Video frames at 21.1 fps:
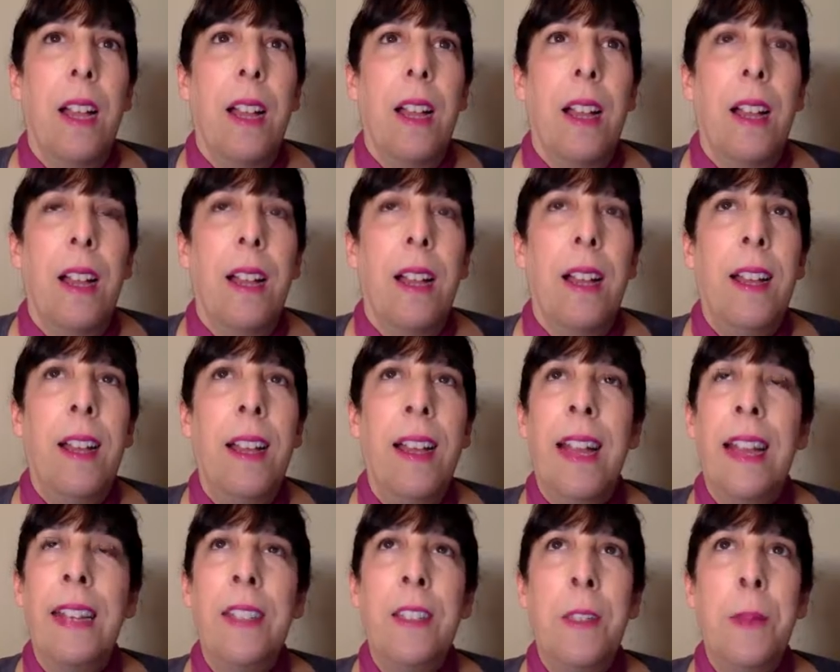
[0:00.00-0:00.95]

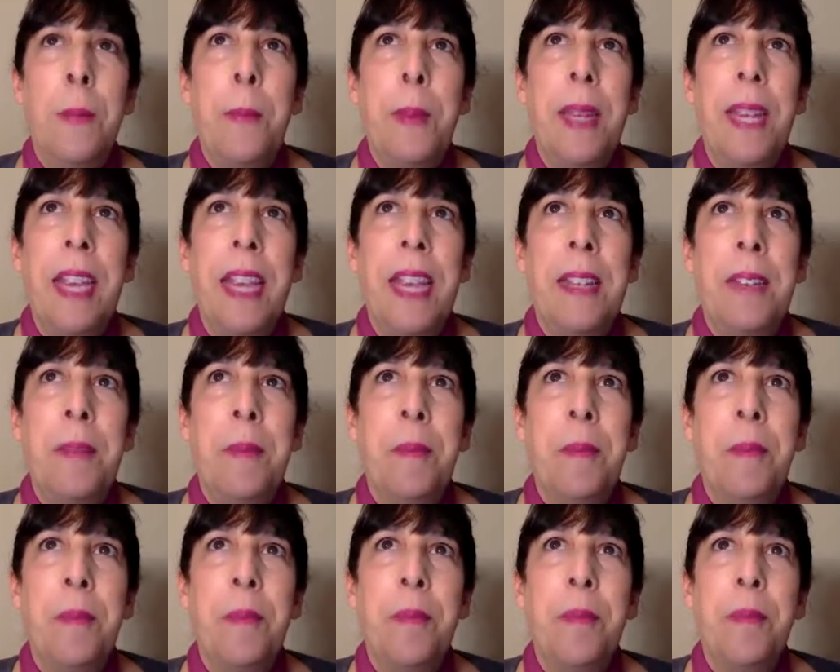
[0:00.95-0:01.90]
How does it begin?
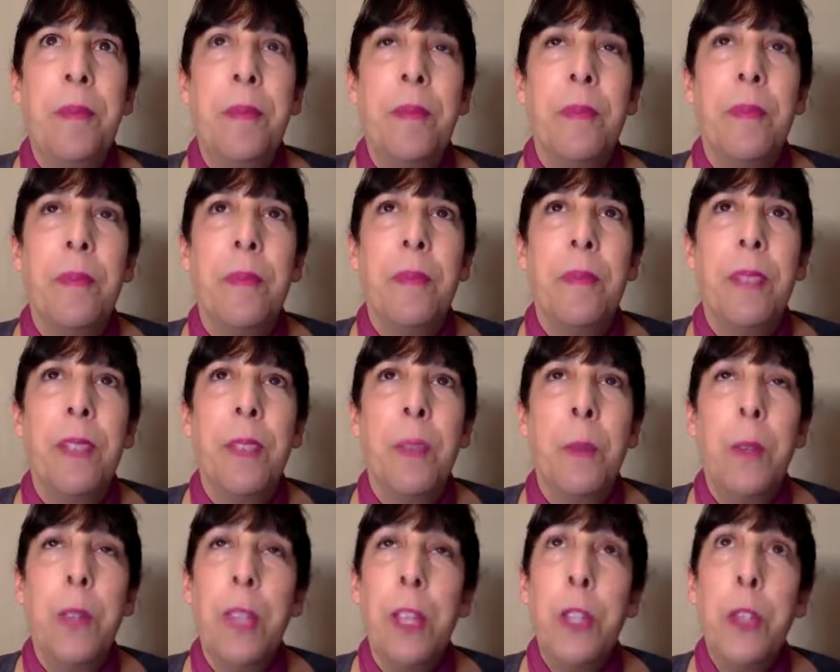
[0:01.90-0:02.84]

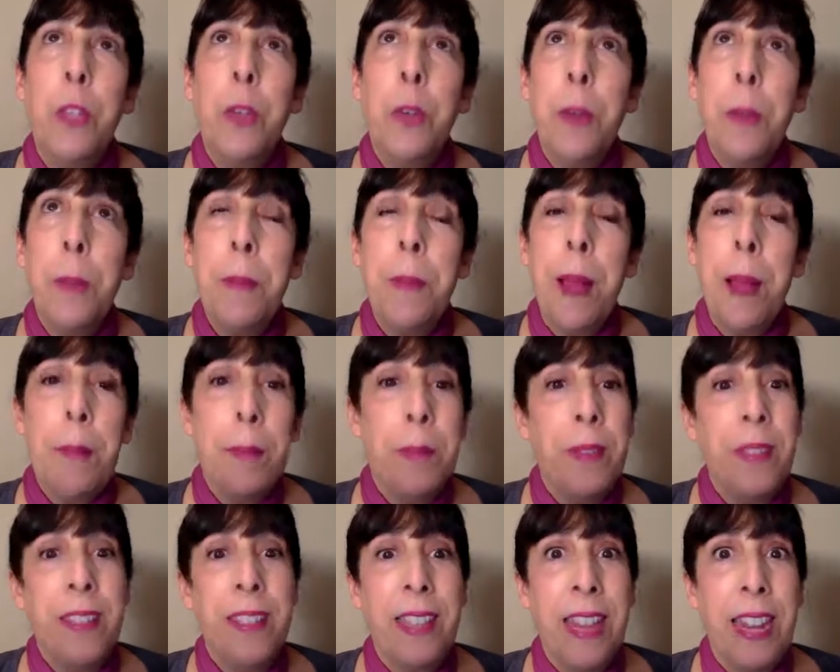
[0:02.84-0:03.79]
With a trip
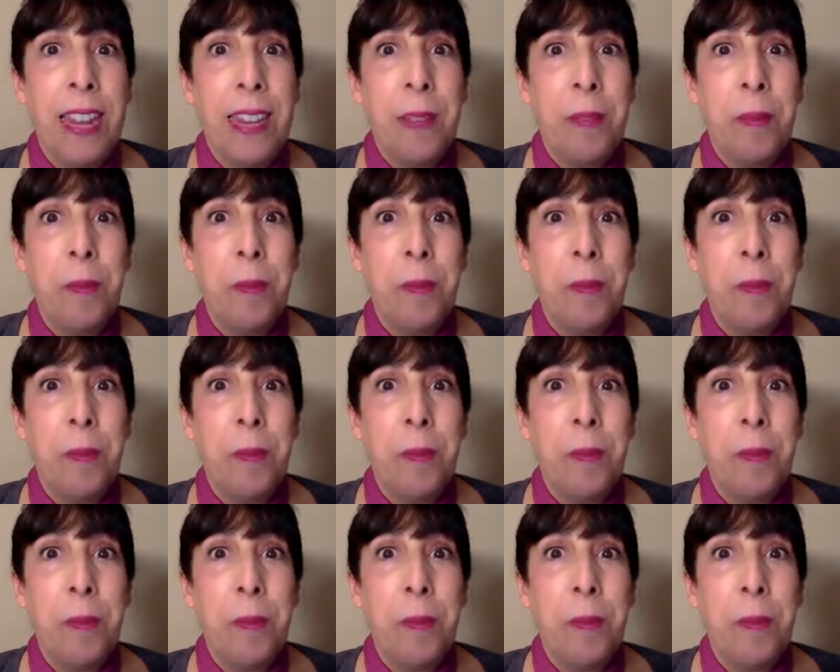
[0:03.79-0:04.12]
upstate